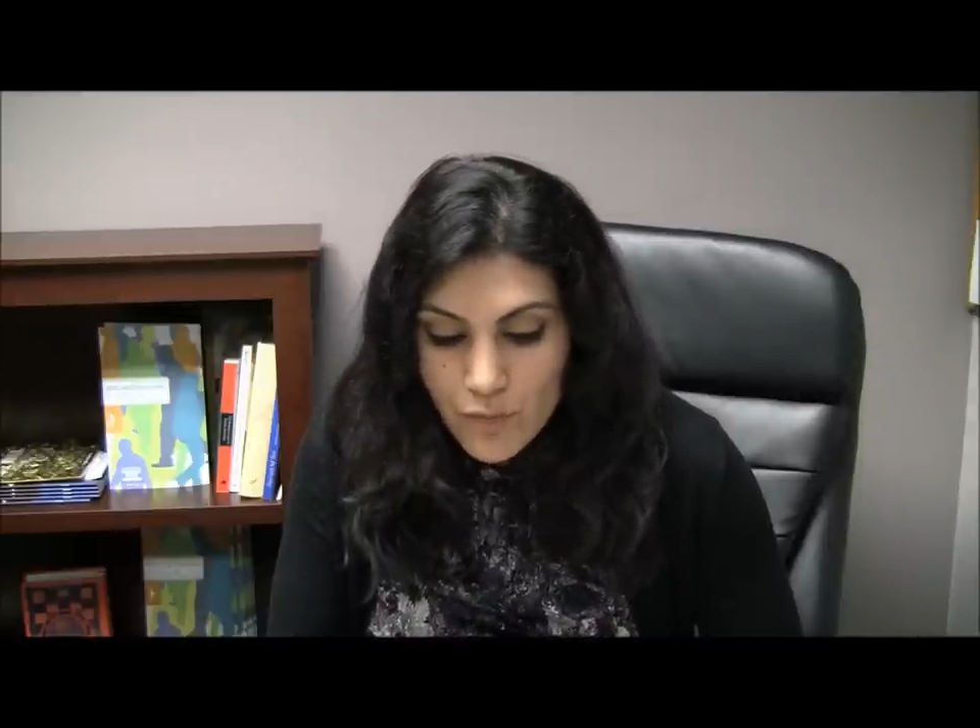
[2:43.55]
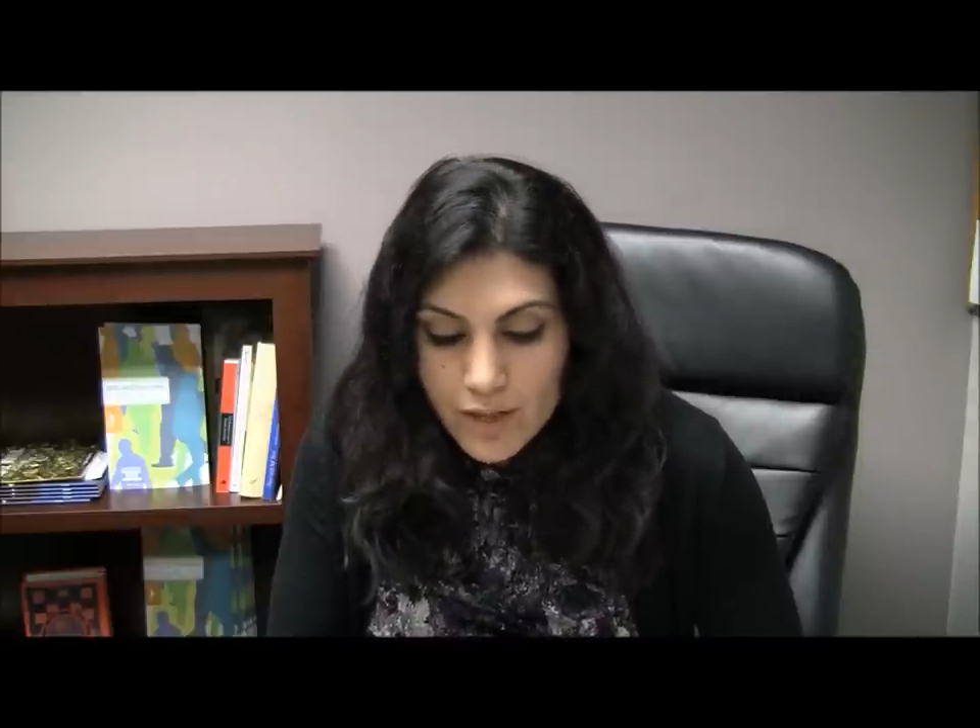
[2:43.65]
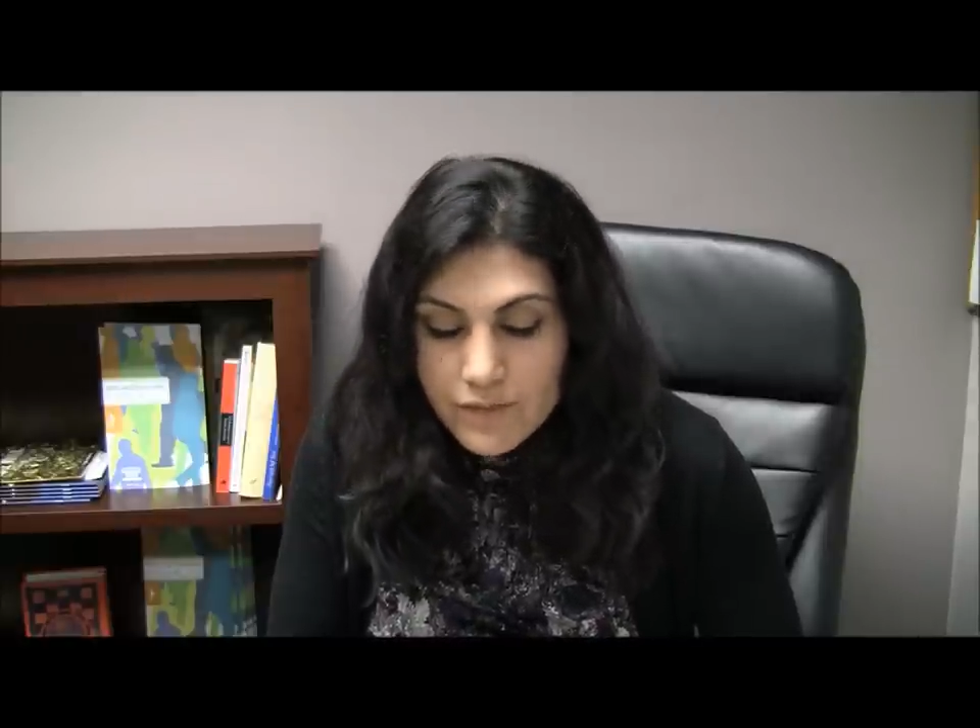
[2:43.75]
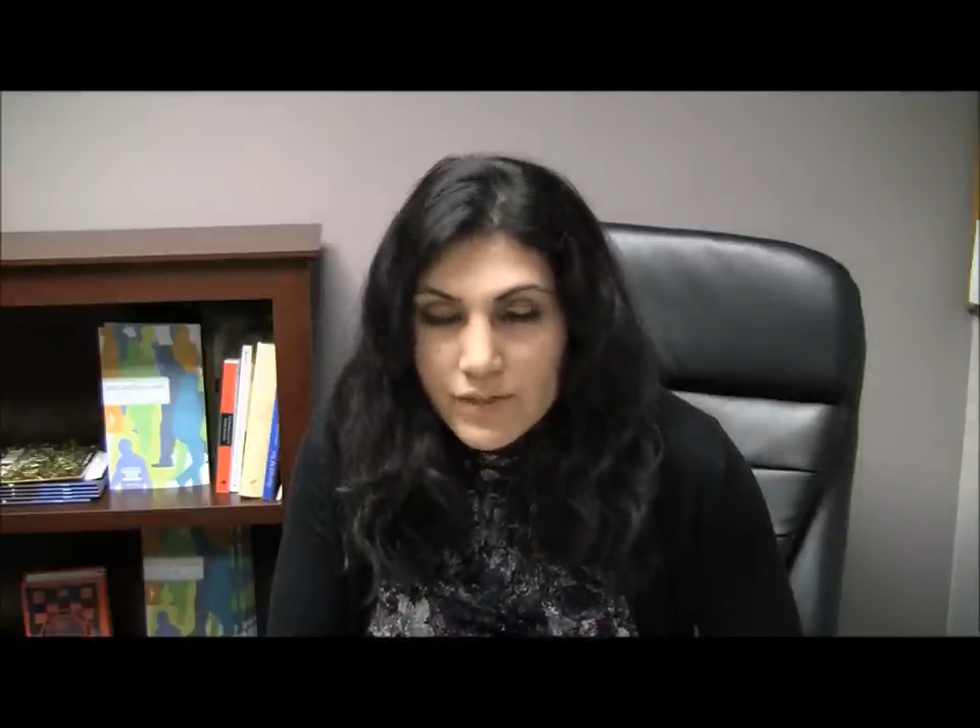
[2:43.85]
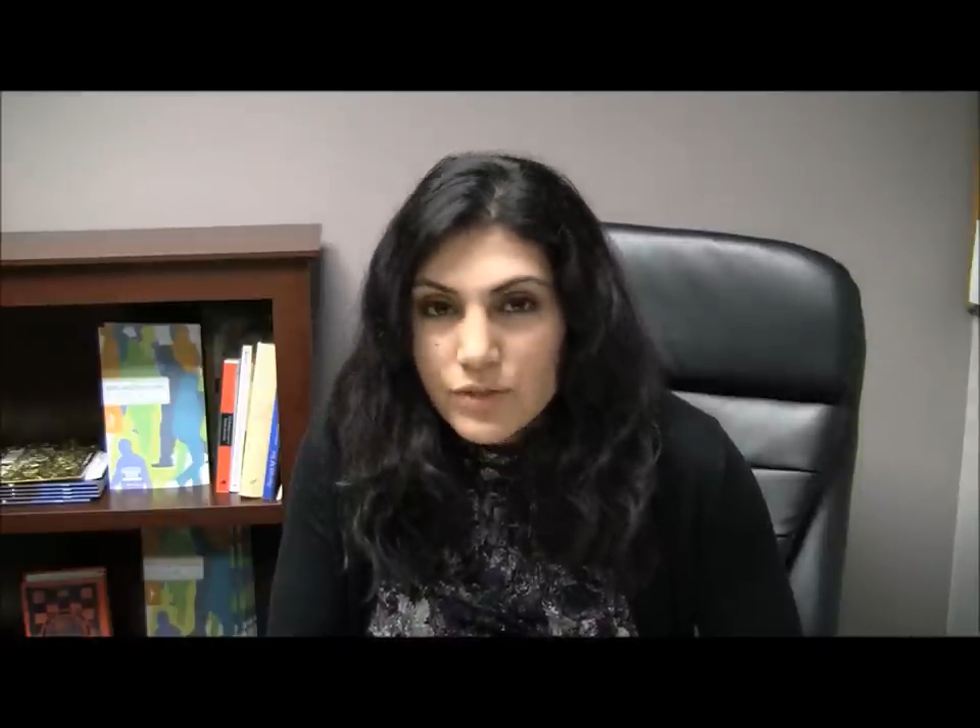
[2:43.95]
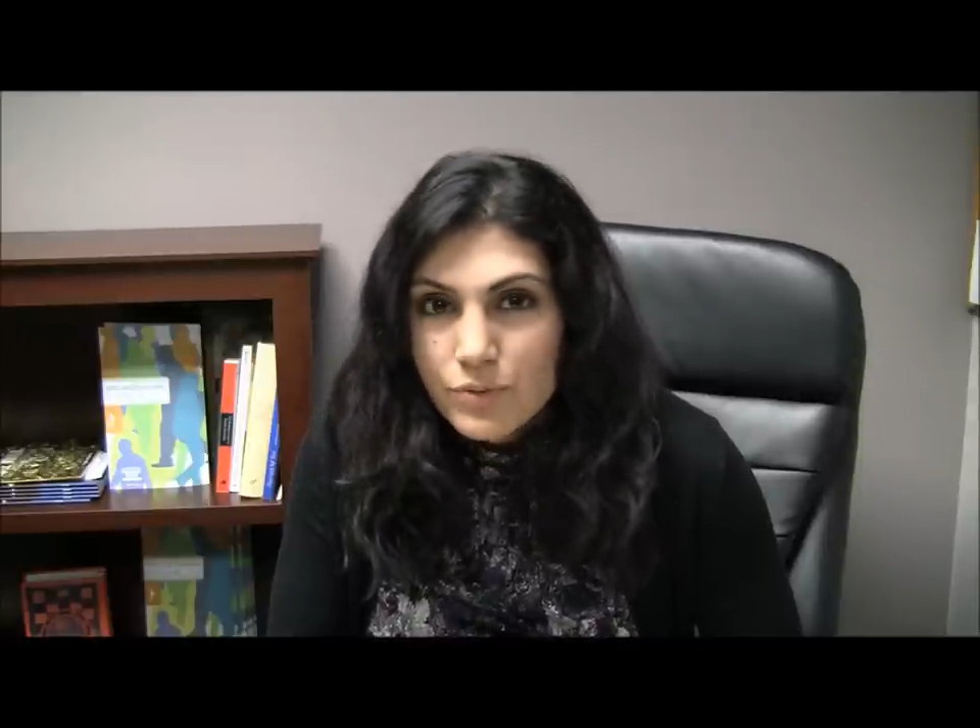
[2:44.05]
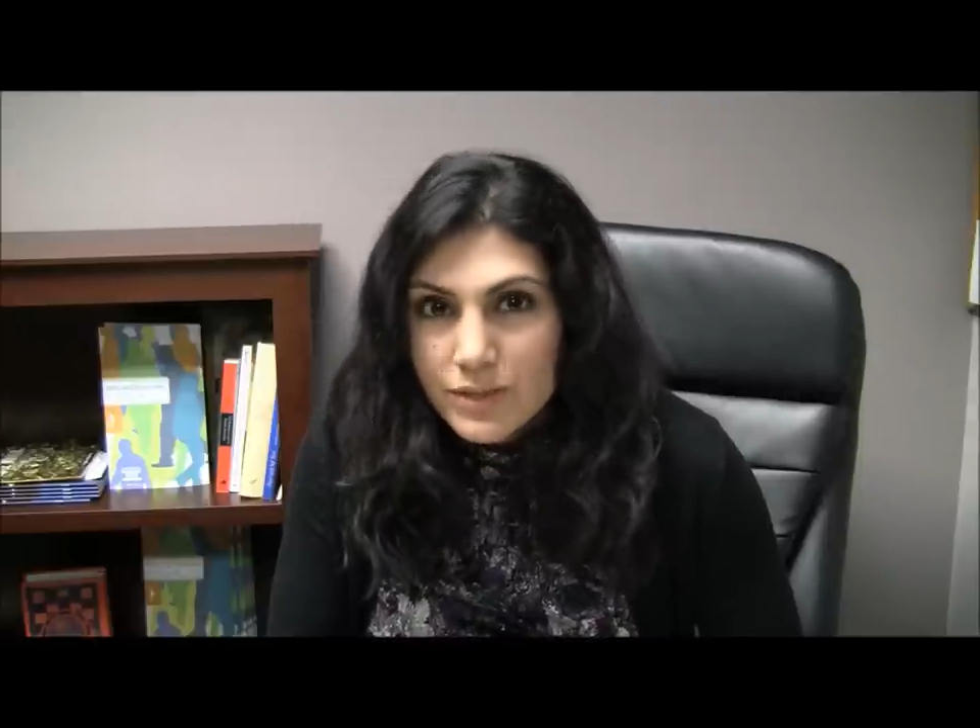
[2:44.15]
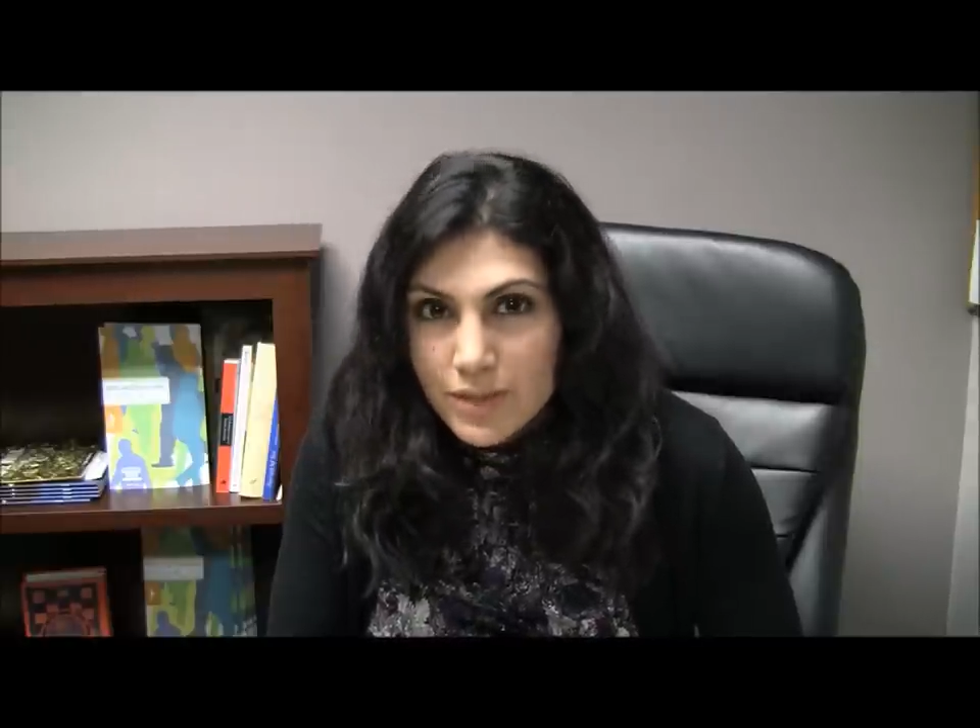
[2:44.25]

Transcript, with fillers: relevant to a